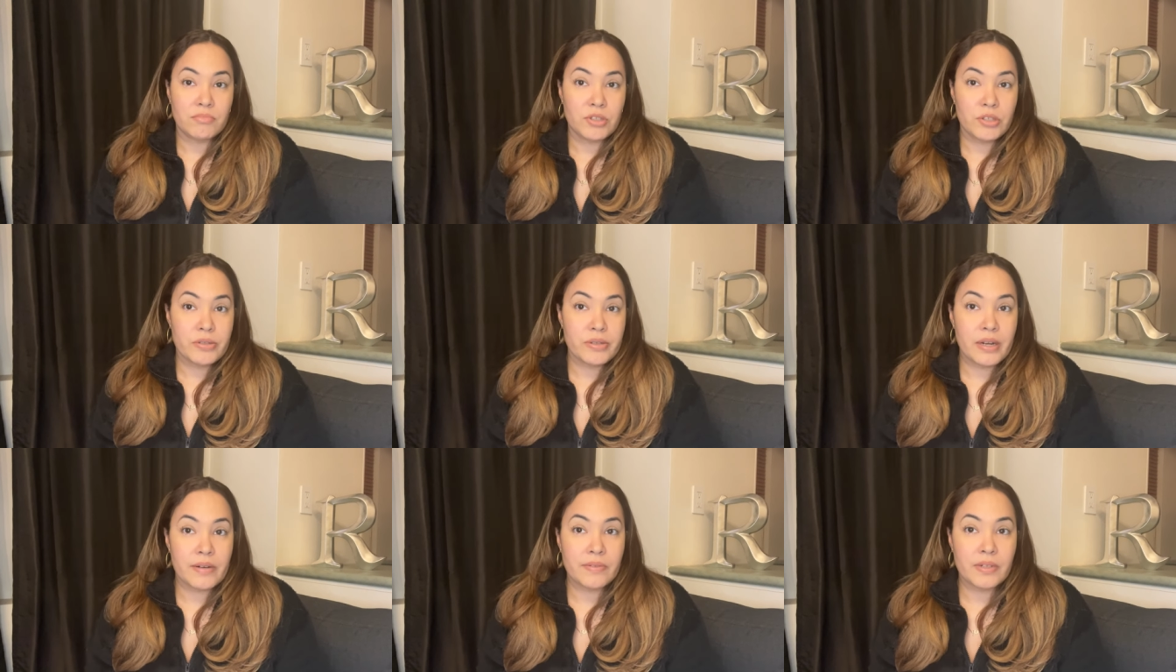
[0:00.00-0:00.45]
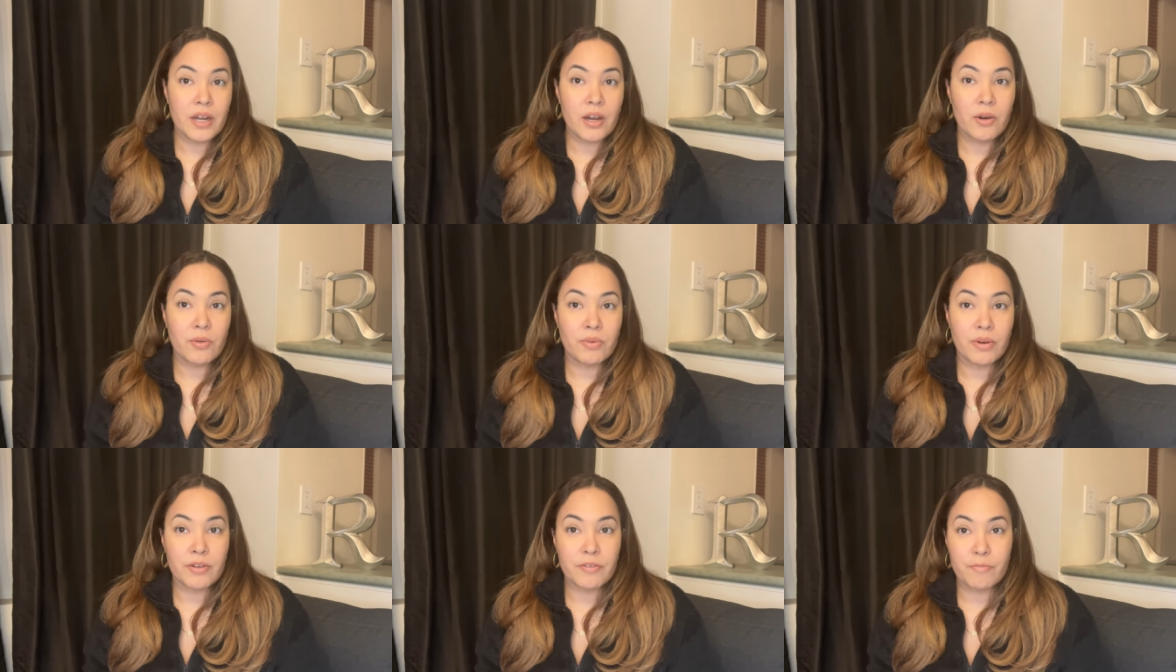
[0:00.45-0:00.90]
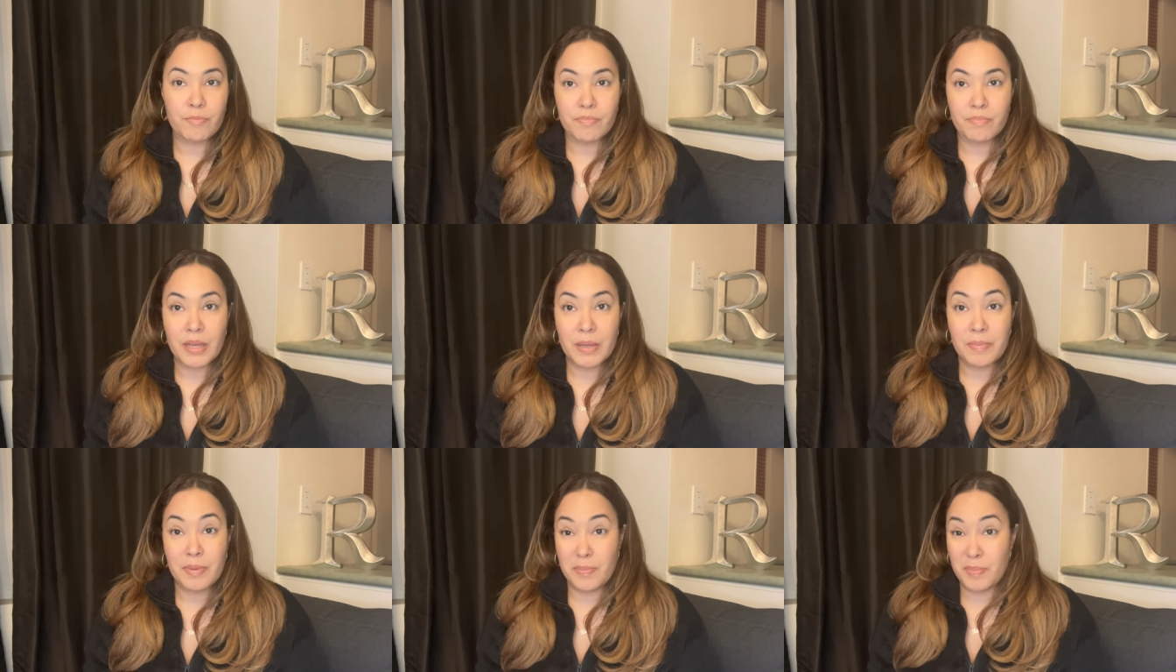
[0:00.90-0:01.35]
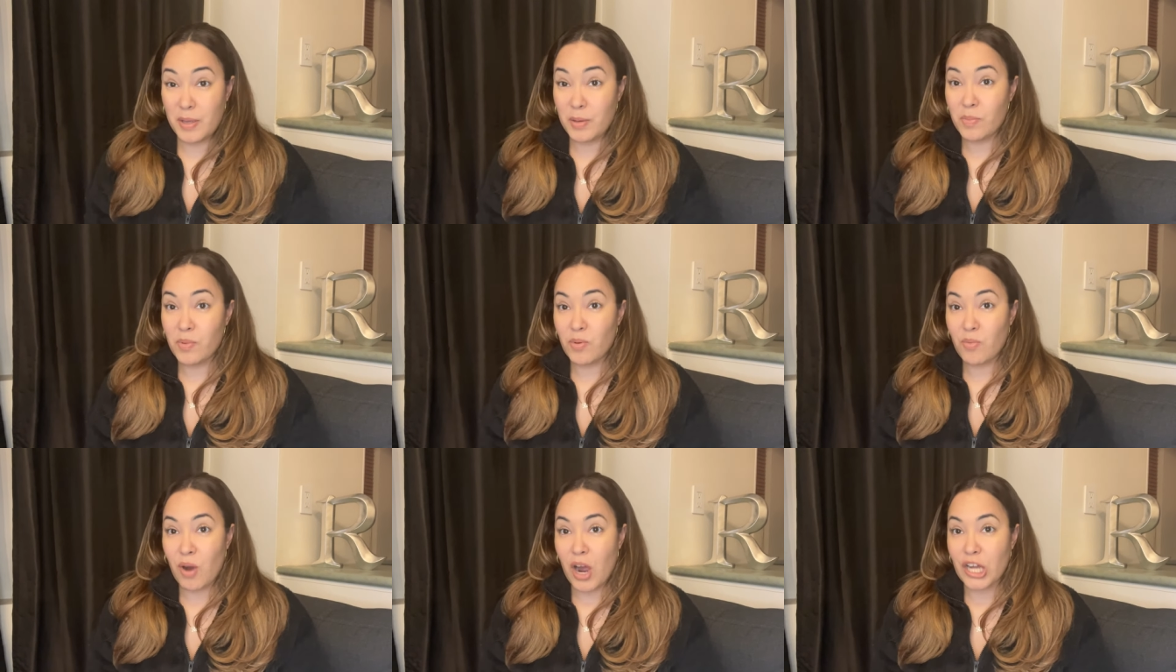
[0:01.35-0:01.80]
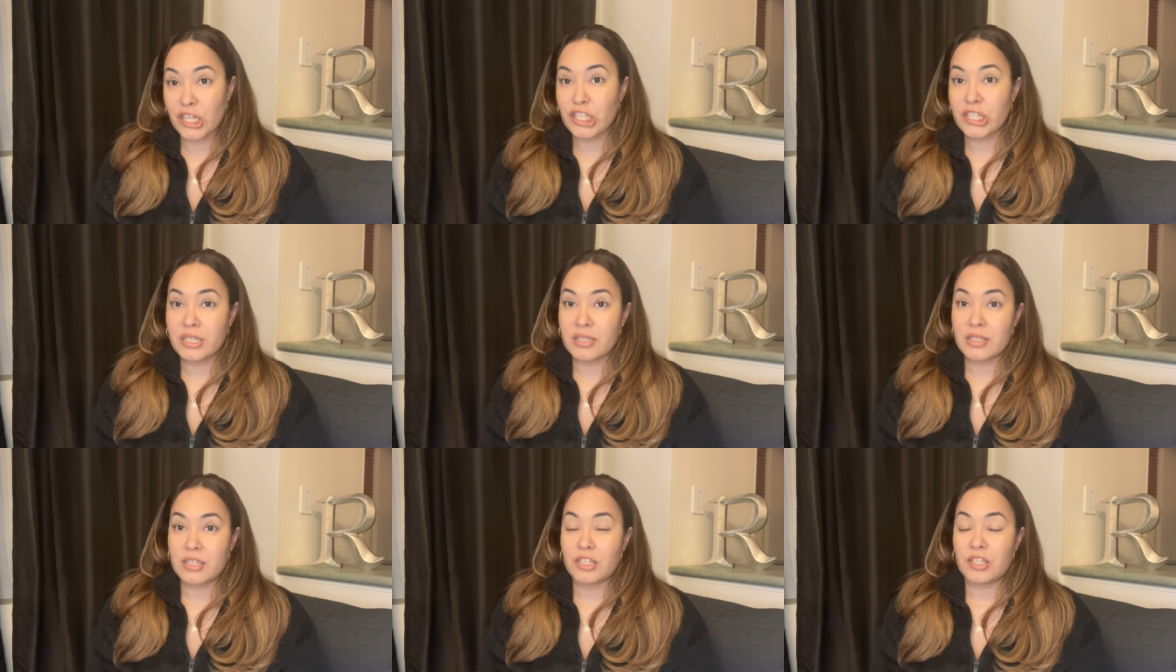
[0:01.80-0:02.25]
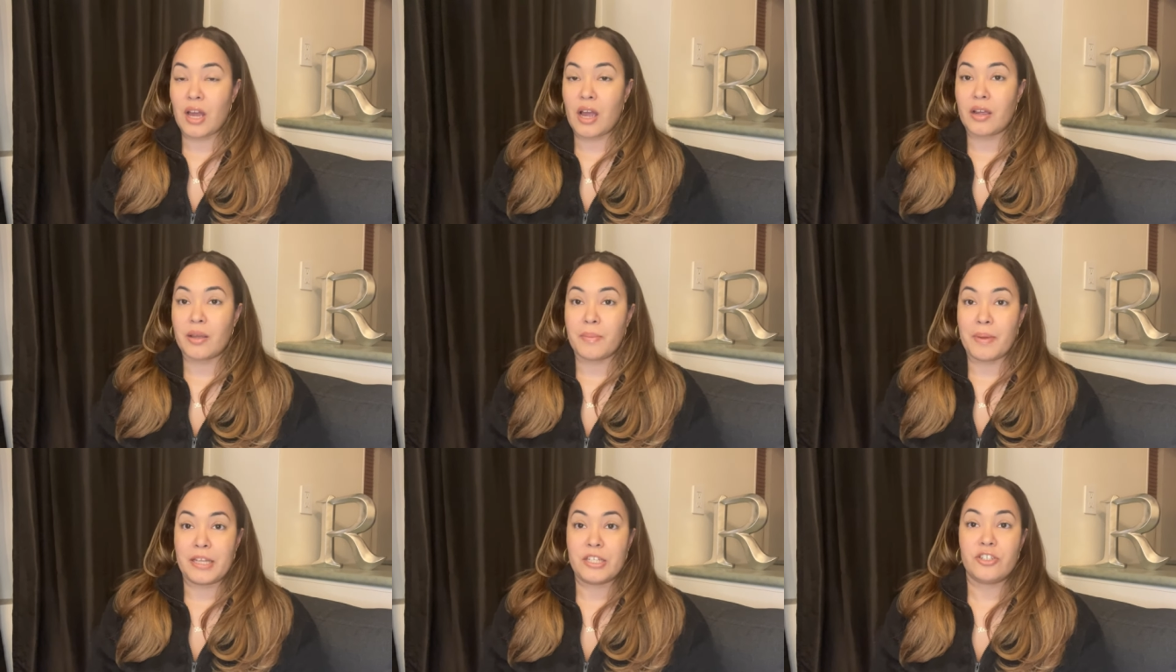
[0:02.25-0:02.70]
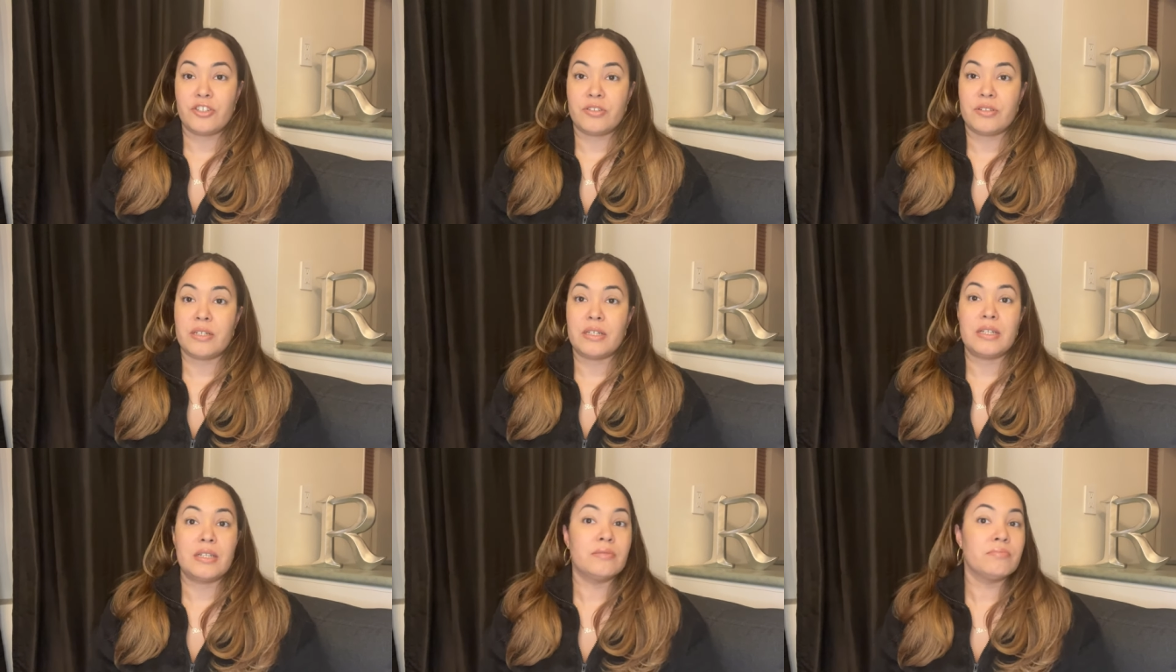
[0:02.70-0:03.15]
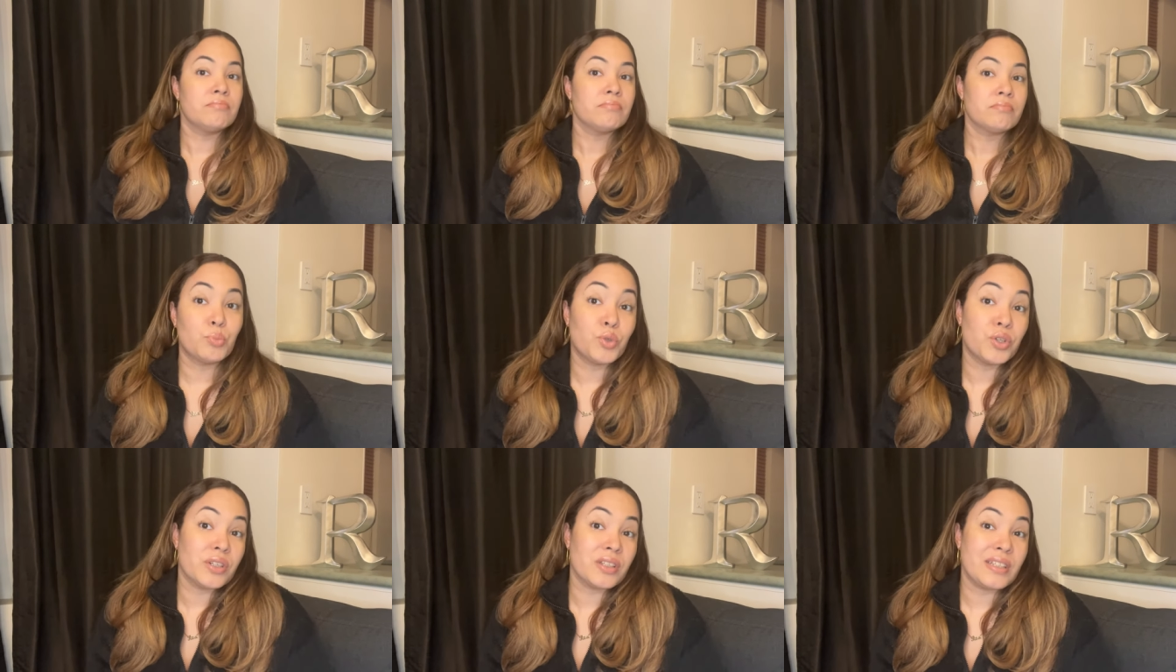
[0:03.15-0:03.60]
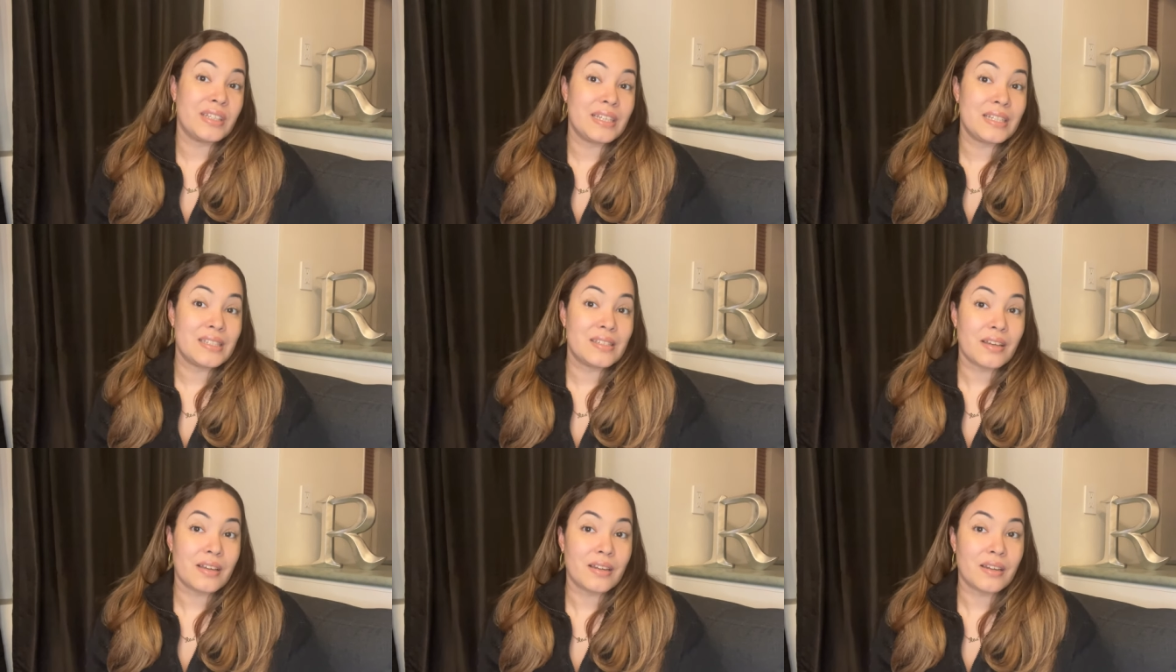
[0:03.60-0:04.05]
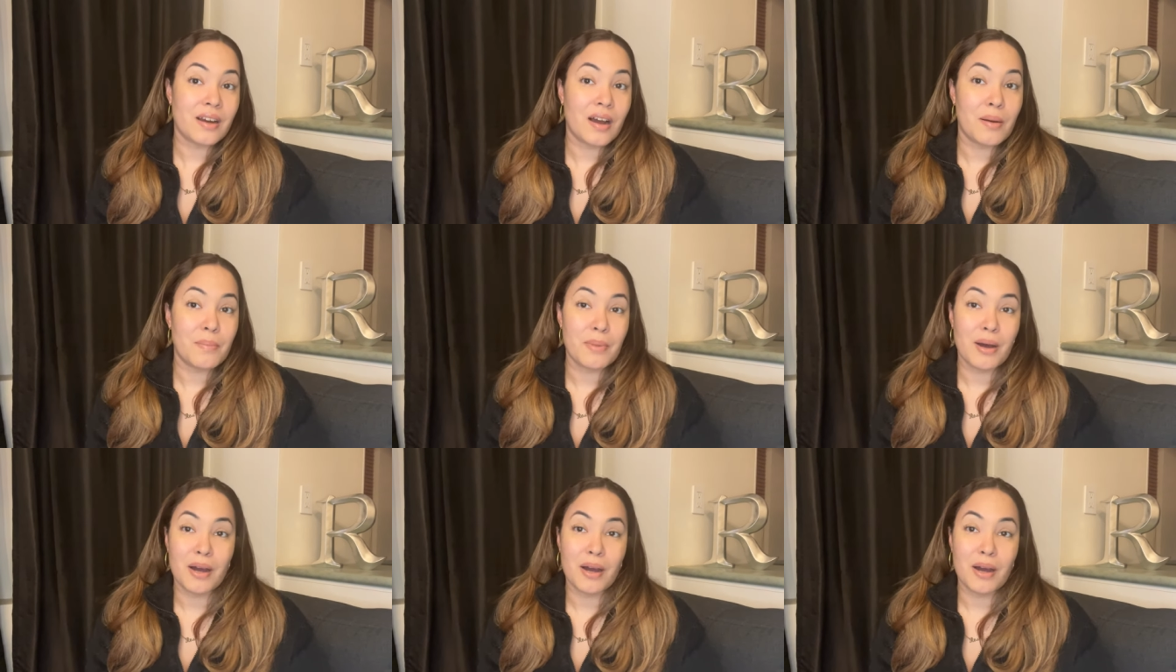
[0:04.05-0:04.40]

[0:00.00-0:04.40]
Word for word: you never know, with maybe people watching this documentary, more leads can come